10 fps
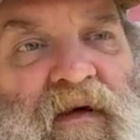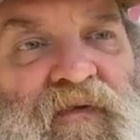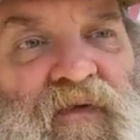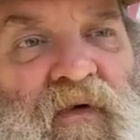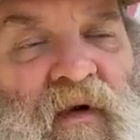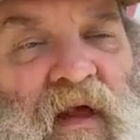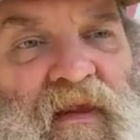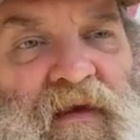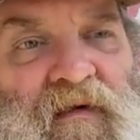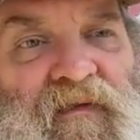So I
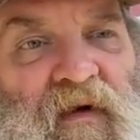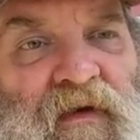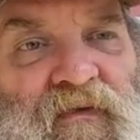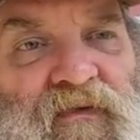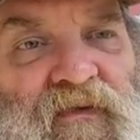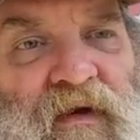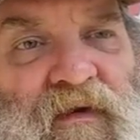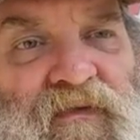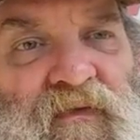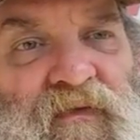lived on the
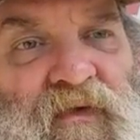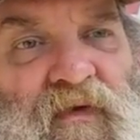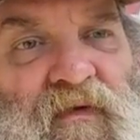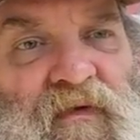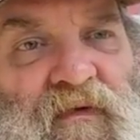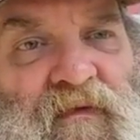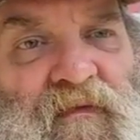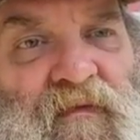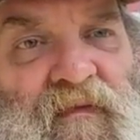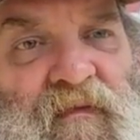streets until
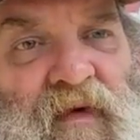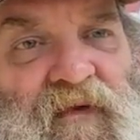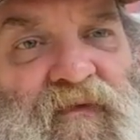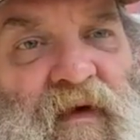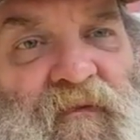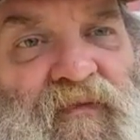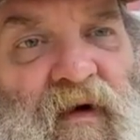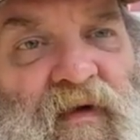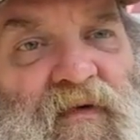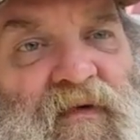my
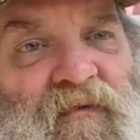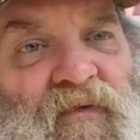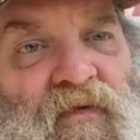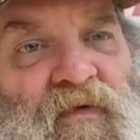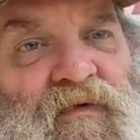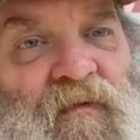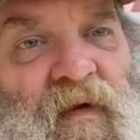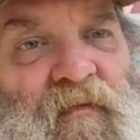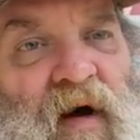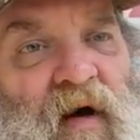stepfather divorced
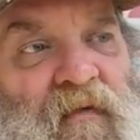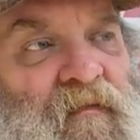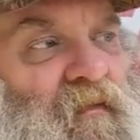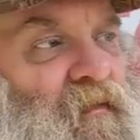my mom.